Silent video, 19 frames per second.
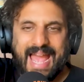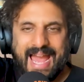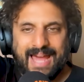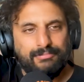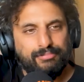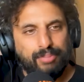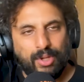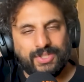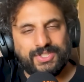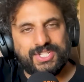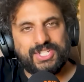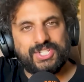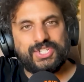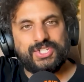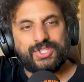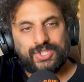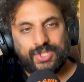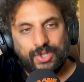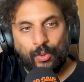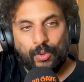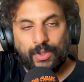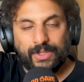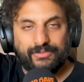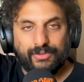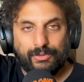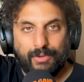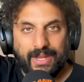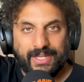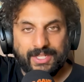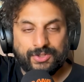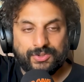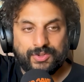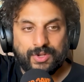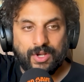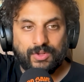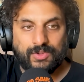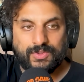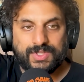and politicians calling for rent
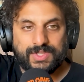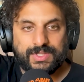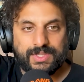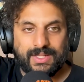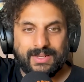controls,